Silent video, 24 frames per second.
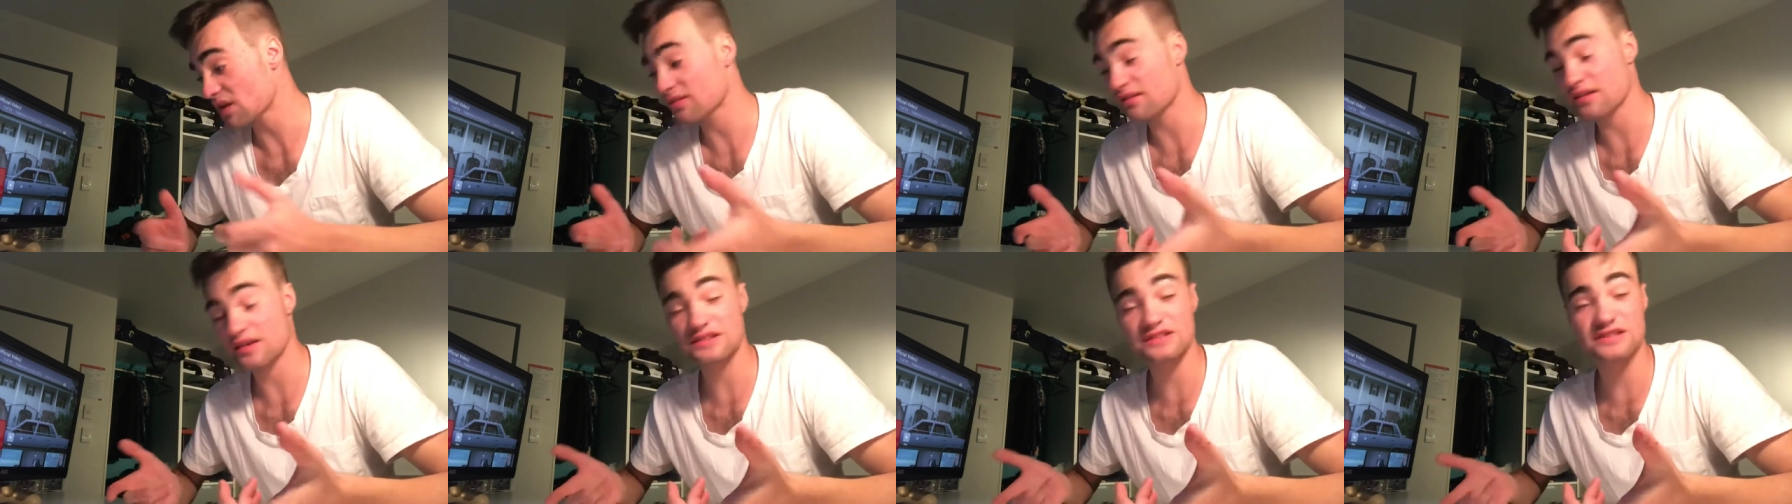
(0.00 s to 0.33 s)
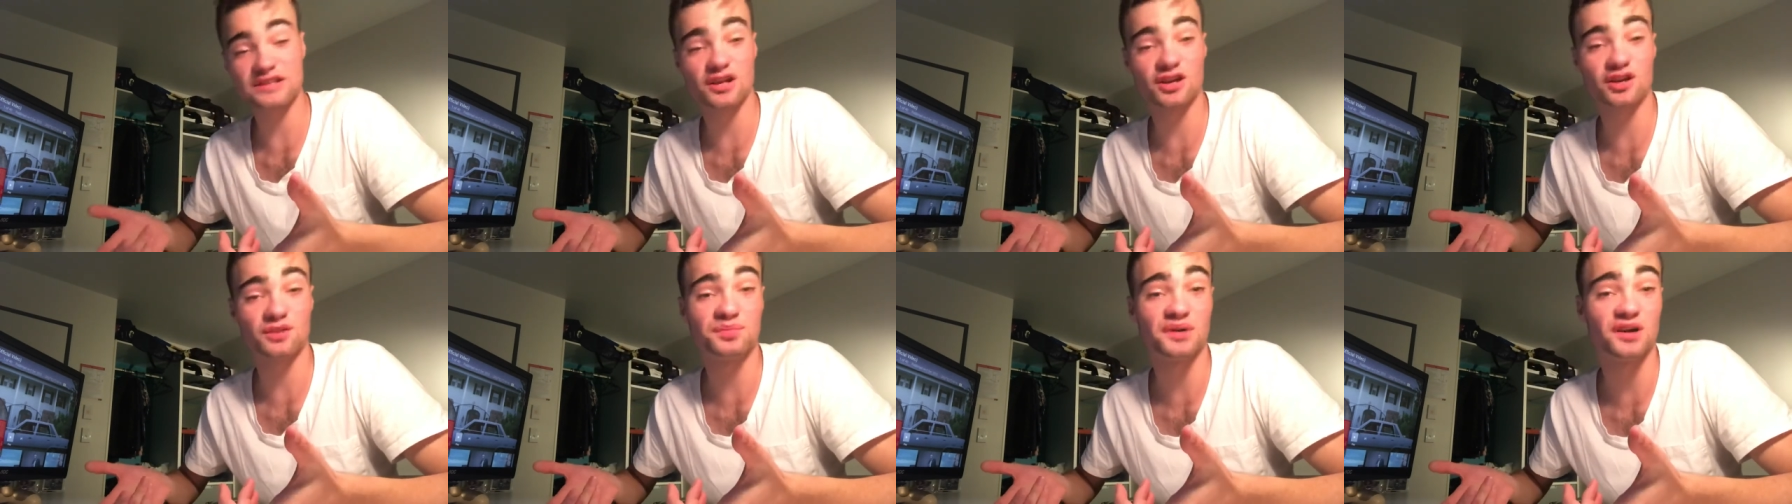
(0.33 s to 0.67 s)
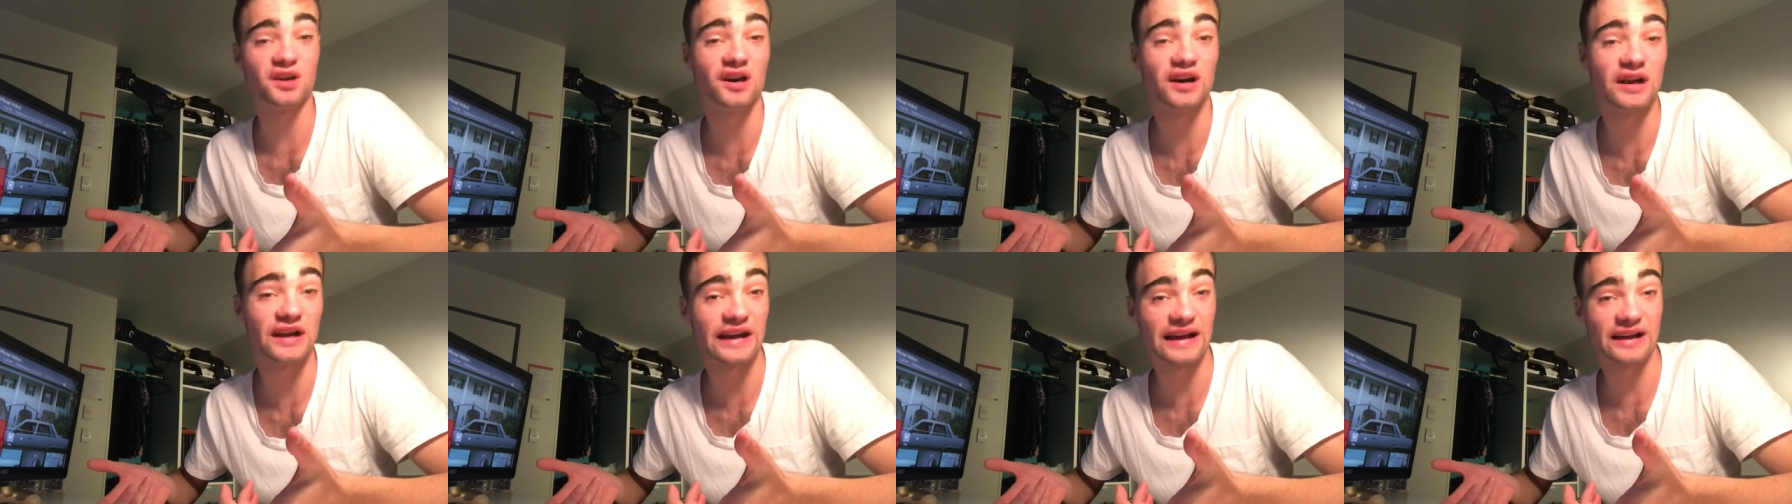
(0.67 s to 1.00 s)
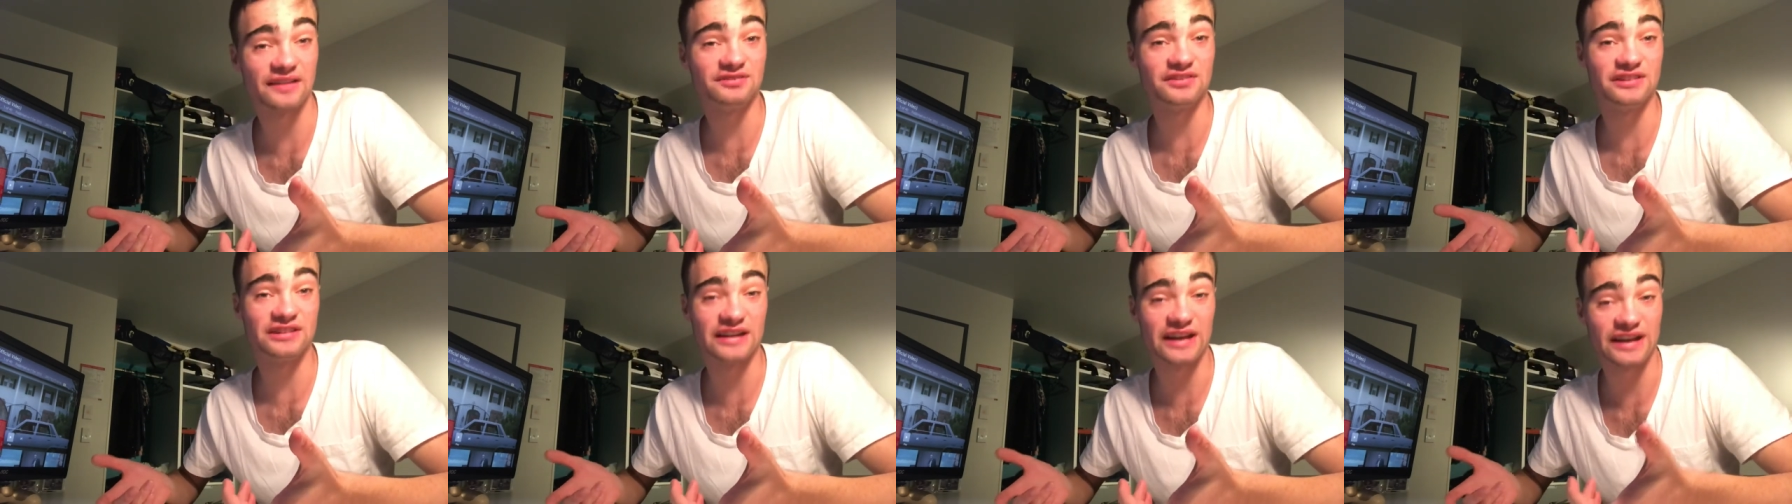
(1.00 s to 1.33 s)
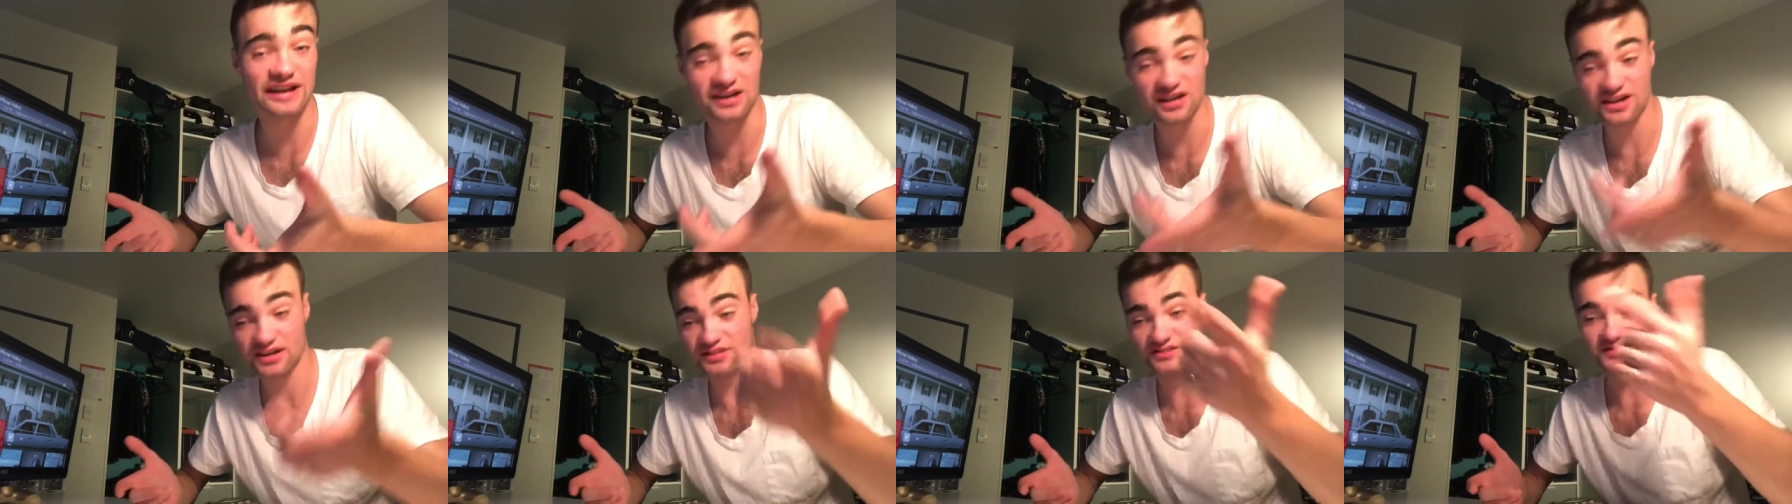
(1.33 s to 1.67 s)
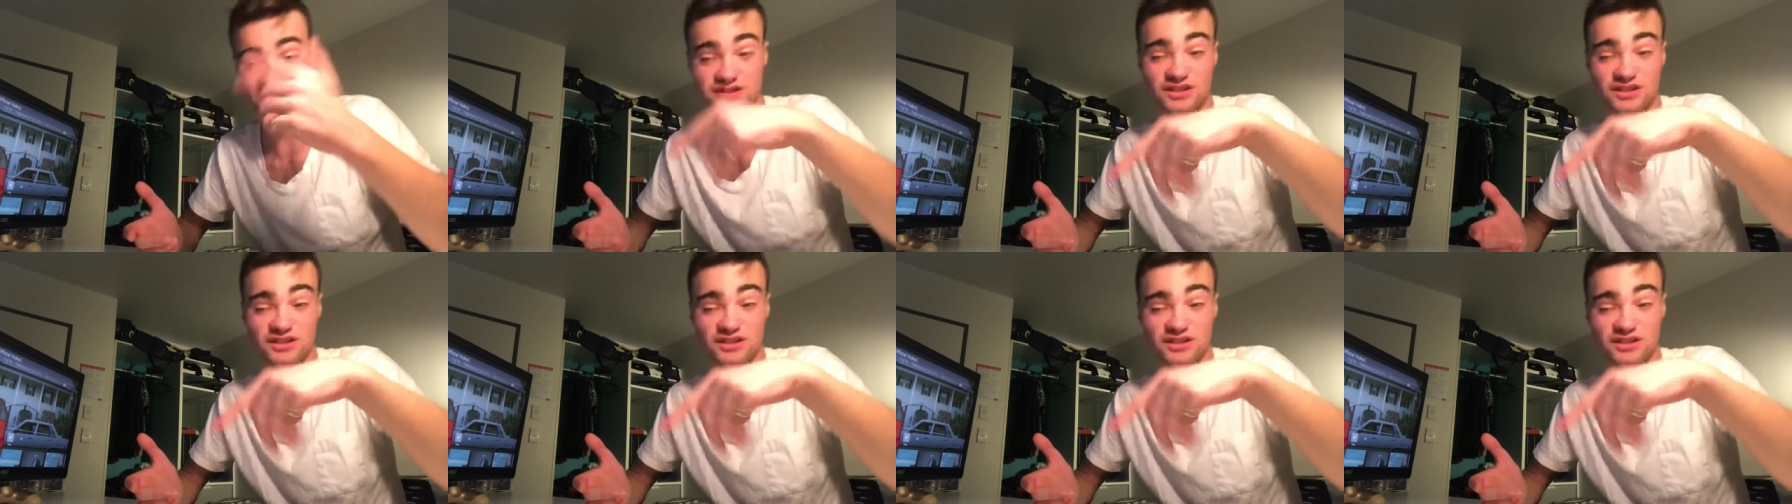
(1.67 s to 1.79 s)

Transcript: that's the only part I have in that kind of